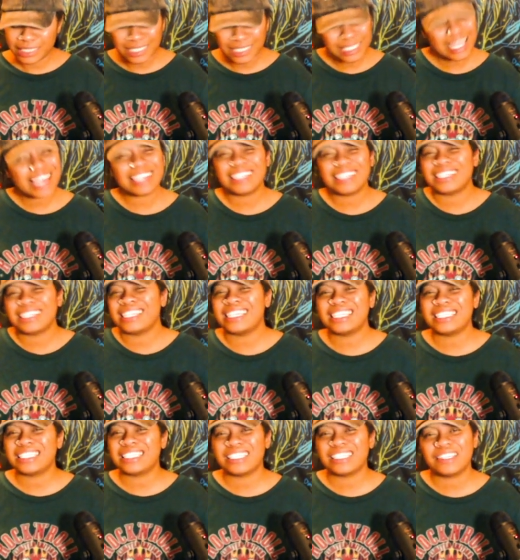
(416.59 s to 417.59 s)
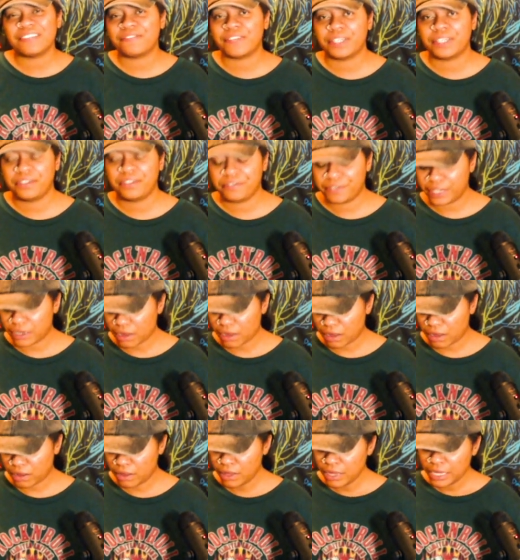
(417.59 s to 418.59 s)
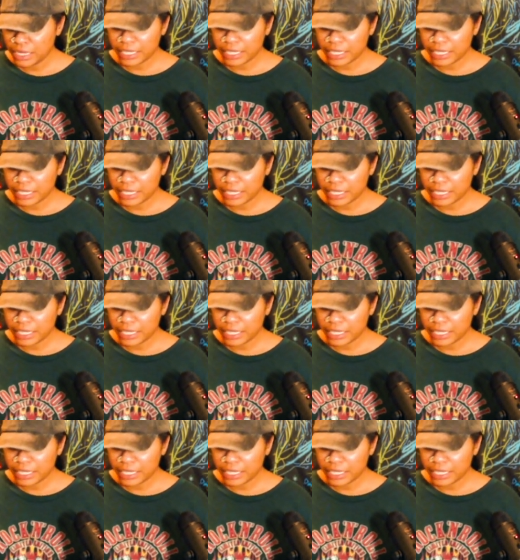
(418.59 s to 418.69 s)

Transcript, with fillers: just kind of lean into the fun of it all